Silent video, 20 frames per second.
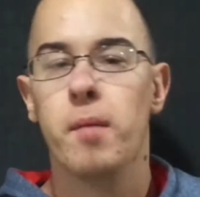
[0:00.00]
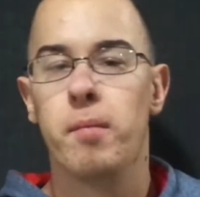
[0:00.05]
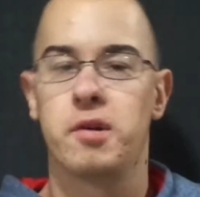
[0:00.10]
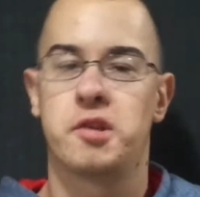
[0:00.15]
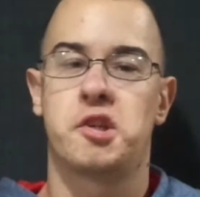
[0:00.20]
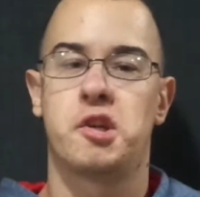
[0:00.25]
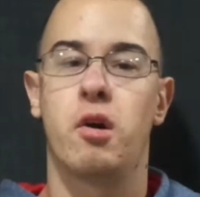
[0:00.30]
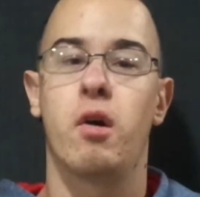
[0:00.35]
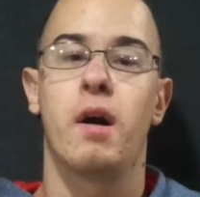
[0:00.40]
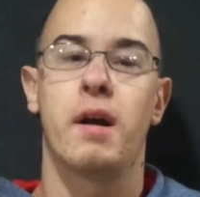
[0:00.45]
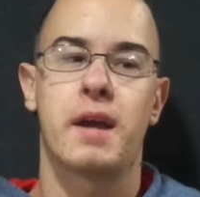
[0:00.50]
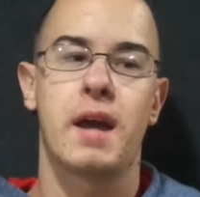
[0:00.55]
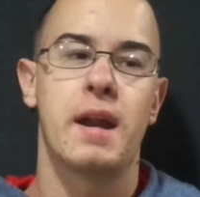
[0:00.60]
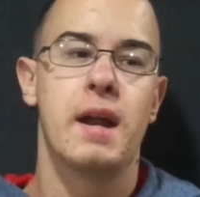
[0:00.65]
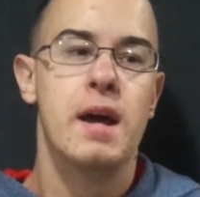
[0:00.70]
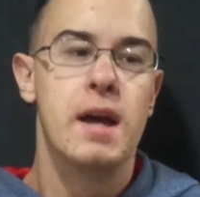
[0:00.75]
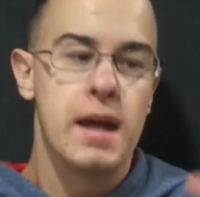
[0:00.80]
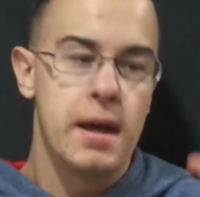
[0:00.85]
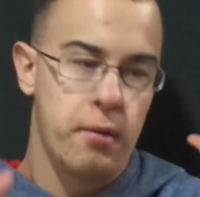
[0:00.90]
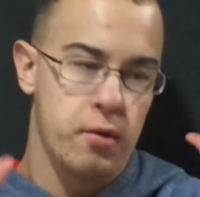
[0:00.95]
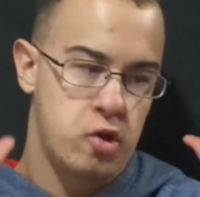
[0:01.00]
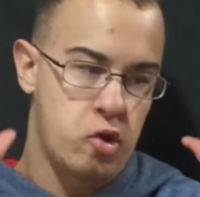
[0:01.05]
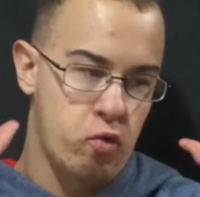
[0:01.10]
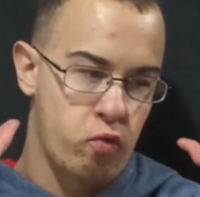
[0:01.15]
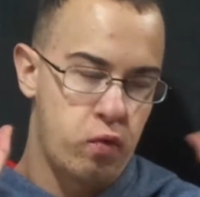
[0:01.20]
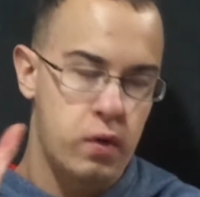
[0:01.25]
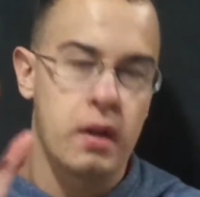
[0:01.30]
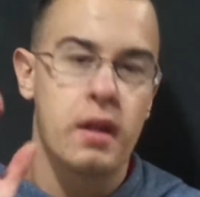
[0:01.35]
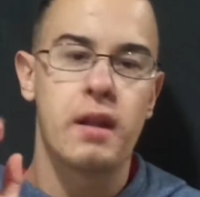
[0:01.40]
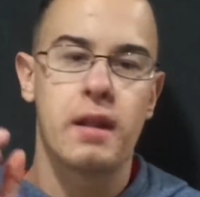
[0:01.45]
But still, again, it was a
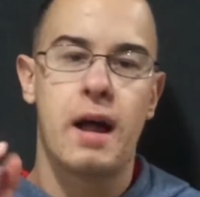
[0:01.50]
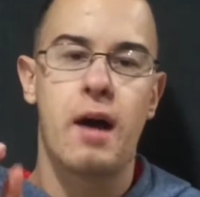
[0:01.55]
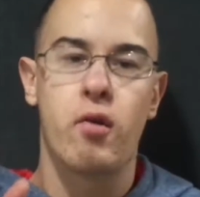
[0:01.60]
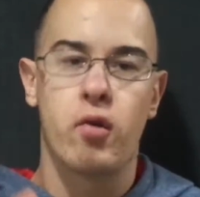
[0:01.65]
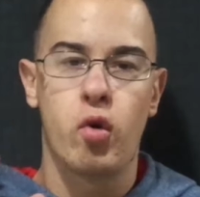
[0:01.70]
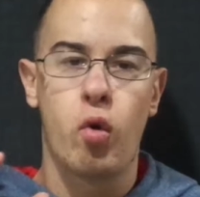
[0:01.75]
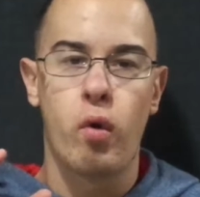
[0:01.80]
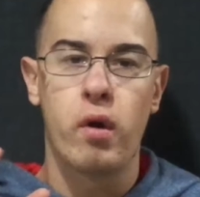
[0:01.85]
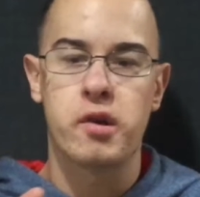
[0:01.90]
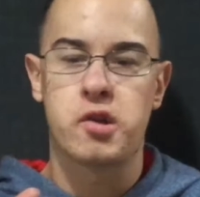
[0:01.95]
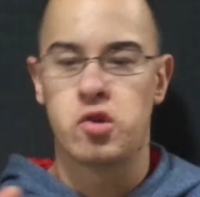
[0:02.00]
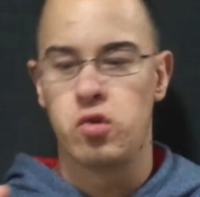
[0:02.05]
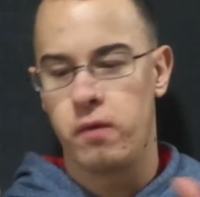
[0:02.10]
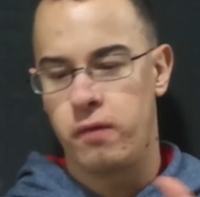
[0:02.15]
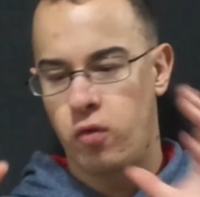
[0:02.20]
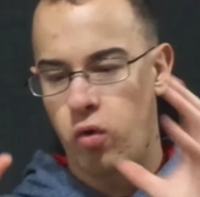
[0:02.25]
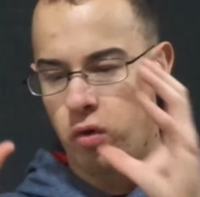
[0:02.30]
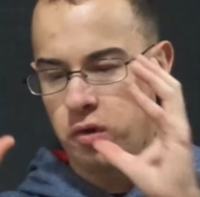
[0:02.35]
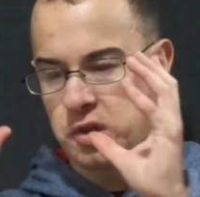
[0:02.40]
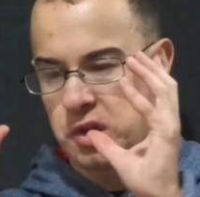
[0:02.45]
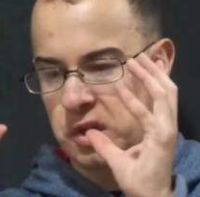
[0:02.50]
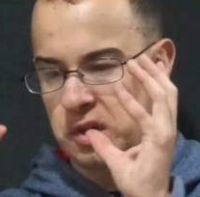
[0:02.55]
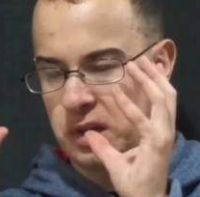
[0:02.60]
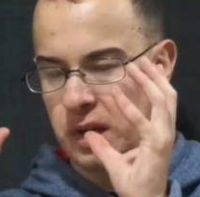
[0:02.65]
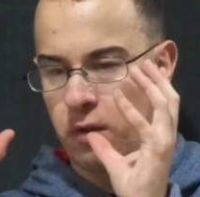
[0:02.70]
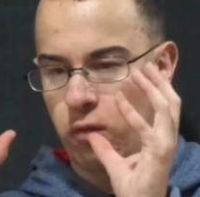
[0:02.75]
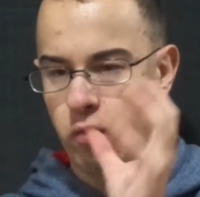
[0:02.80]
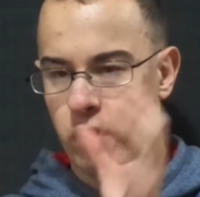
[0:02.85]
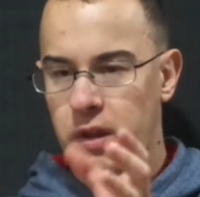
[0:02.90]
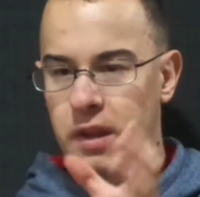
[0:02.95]
really loud noise to, of course, just
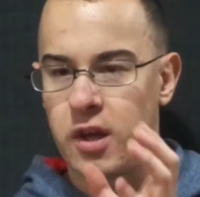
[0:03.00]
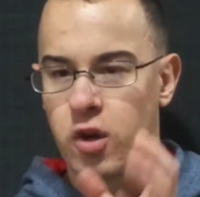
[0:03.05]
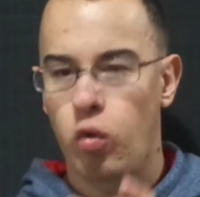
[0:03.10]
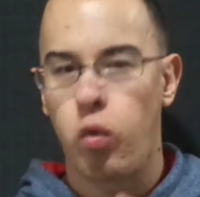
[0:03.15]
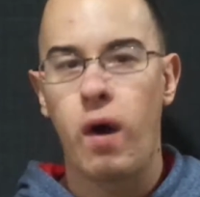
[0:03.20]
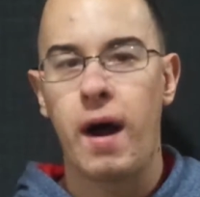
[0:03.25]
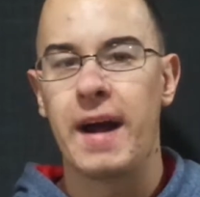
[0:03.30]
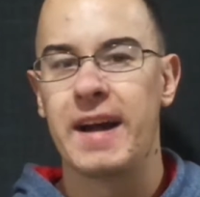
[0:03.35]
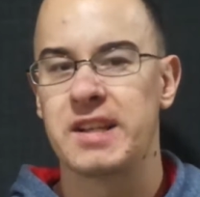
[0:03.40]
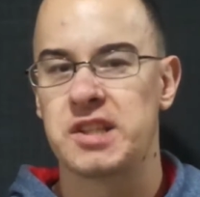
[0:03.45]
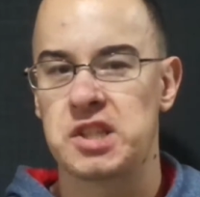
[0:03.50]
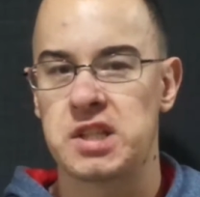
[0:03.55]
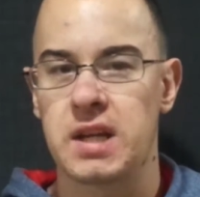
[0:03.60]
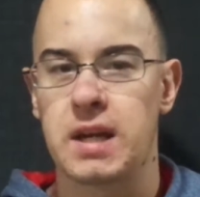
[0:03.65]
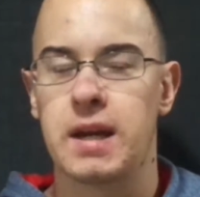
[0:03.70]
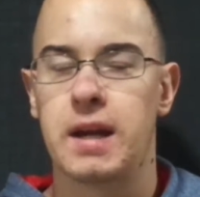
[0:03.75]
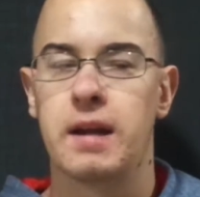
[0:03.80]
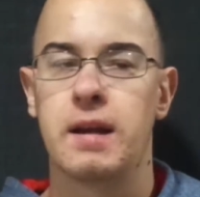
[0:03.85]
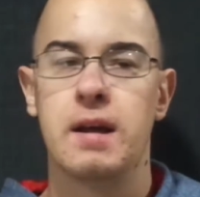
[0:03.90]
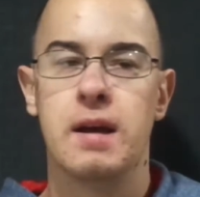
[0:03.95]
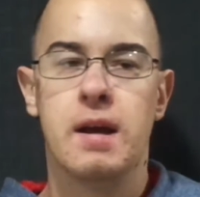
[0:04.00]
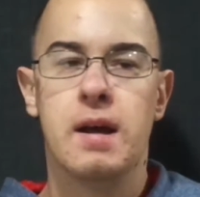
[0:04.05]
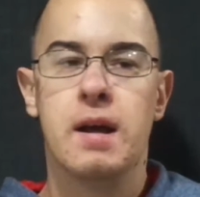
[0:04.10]
a really quiet scene. And